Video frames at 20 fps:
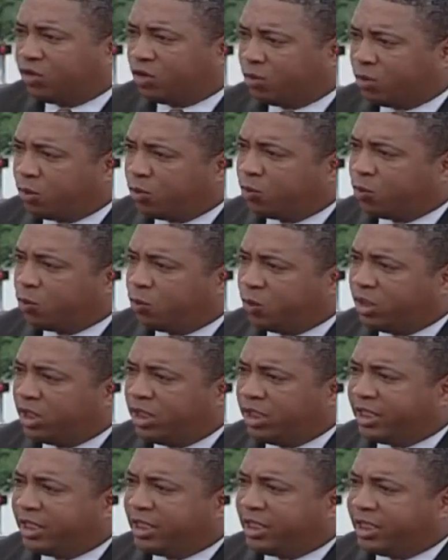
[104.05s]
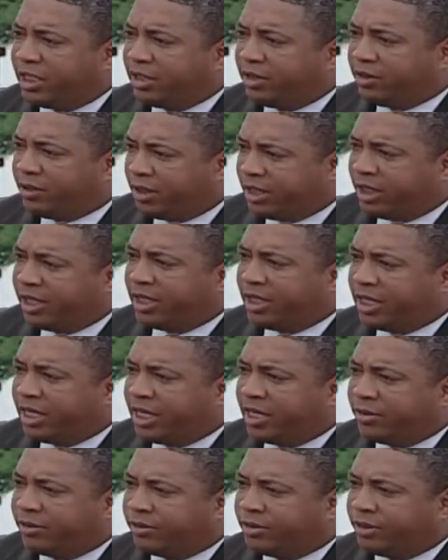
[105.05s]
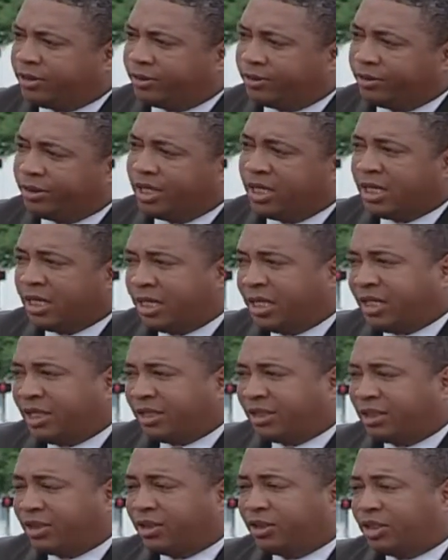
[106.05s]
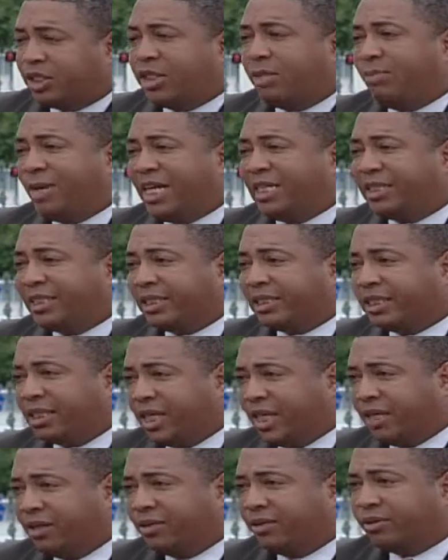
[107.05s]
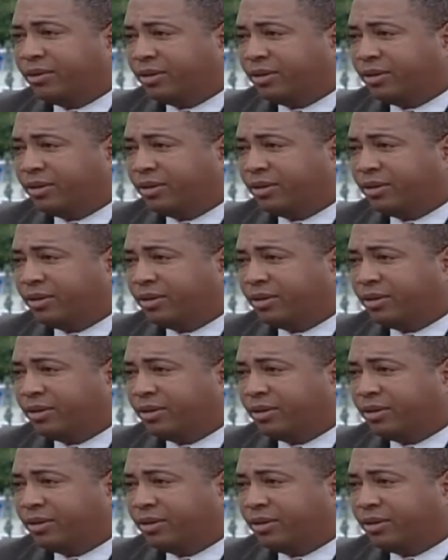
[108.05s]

So we're really getting down to the basics now.